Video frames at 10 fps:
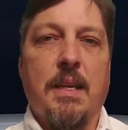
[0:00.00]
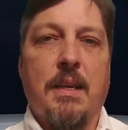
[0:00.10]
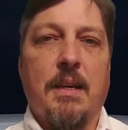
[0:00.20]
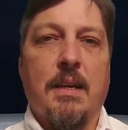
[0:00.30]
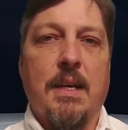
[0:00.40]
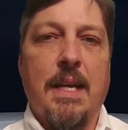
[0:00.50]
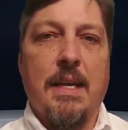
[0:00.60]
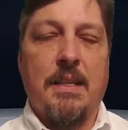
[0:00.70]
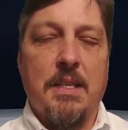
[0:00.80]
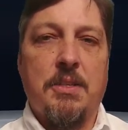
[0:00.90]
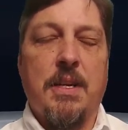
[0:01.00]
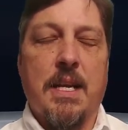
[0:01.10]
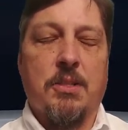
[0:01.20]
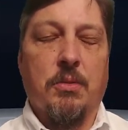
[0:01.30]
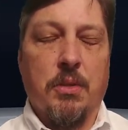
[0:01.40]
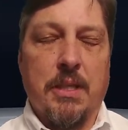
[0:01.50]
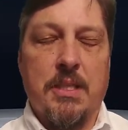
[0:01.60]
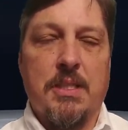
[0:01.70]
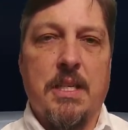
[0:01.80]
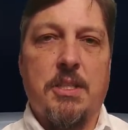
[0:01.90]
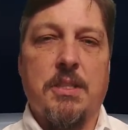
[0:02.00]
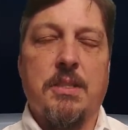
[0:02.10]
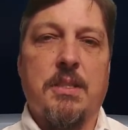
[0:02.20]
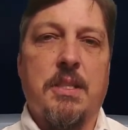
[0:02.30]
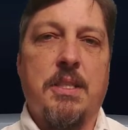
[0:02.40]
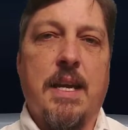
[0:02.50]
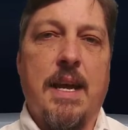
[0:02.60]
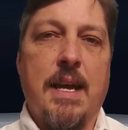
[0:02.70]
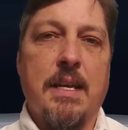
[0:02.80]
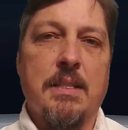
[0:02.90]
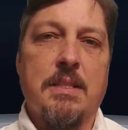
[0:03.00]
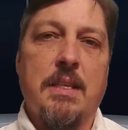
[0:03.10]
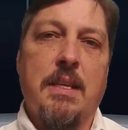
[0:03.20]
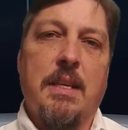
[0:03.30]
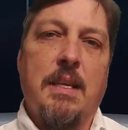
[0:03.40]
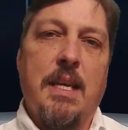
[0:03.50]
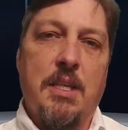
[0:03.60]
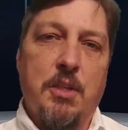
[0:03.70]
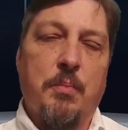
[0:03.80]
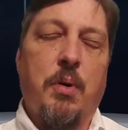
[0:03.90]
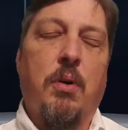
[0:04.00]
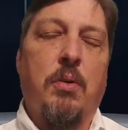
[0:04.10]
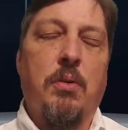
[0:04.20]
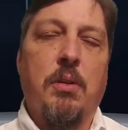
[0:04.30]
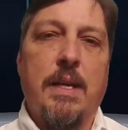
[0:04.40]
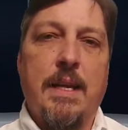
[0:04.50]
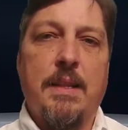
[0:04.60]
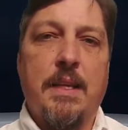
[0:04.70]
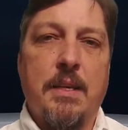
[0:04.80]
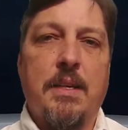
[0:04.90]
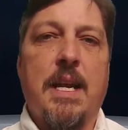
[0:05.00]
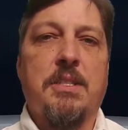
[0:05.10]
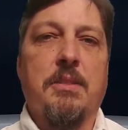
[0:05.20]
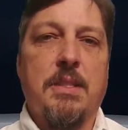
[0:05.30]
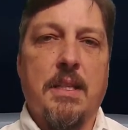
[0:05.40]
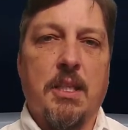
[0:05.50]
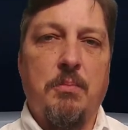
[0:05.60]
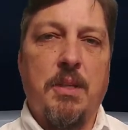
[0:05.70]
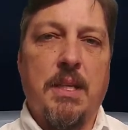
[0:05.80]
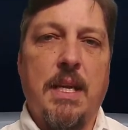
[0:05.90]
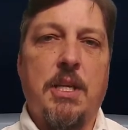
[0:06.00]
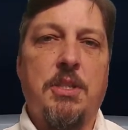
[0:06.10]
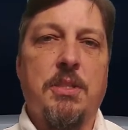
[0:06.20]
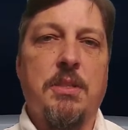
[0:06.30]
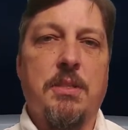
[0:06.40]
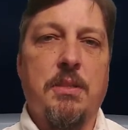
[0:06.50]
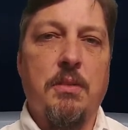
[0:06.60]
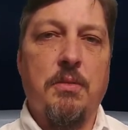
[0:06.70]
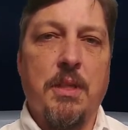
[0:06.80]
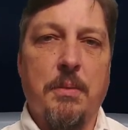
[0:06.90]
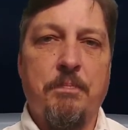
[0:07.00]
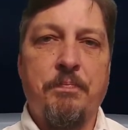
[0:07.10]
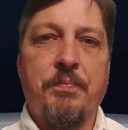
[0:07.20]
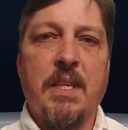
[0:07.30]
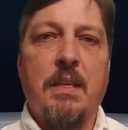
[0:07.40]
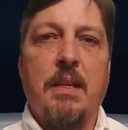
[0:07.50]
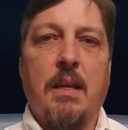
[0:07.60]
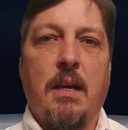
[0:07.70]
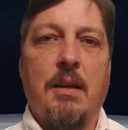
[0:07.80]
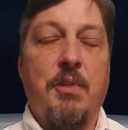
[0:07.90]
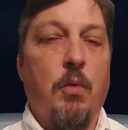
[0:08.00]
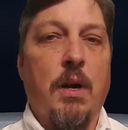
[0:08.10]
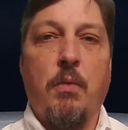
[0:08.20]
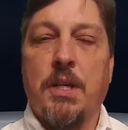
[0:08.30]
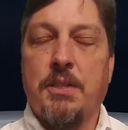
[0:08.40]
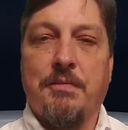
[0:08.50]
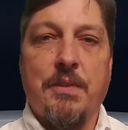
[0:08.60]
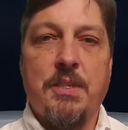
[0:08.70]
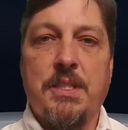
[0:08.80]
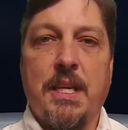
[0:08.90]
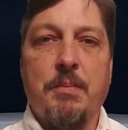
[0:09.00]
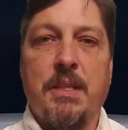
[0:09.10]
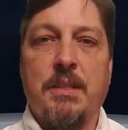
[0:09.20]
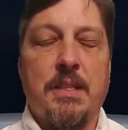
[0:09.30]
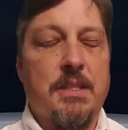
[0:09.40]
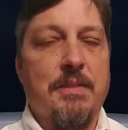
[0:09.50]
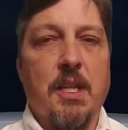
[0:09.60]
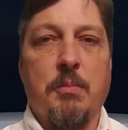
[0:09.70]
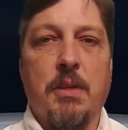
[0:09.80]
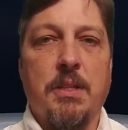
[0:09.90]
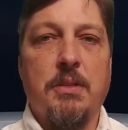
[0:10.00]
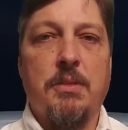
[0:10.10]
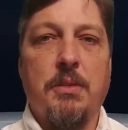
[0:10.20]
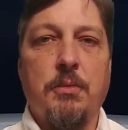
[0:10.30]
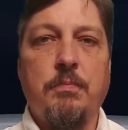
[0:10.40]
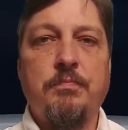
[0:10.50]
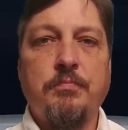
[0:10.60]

and international organizations such as Interpol and the International Telecommunications Union. If you want to watch the first segment, it's available on YouTube.